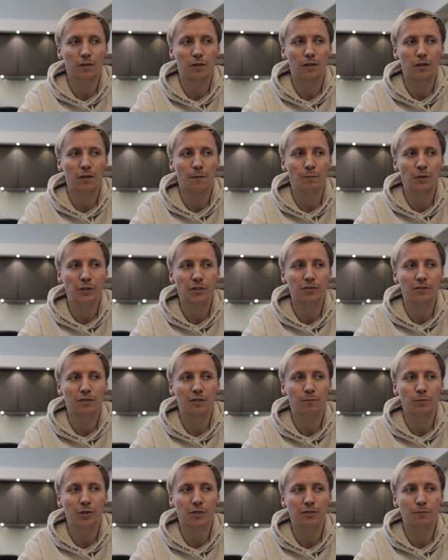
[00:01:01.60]
the most
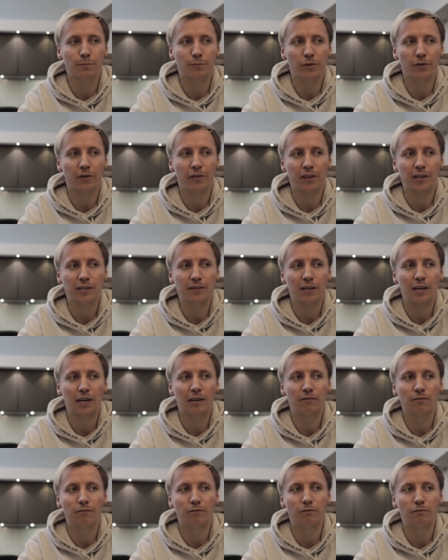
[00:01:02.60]
important thing that
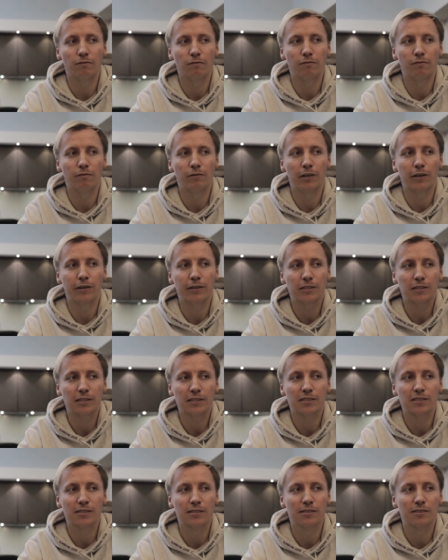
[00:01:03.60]
I've learned
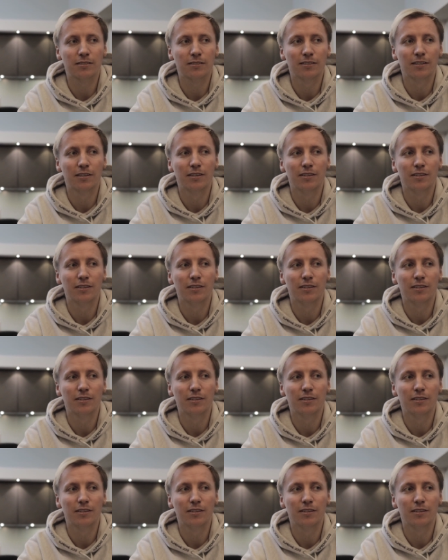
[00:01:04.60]
is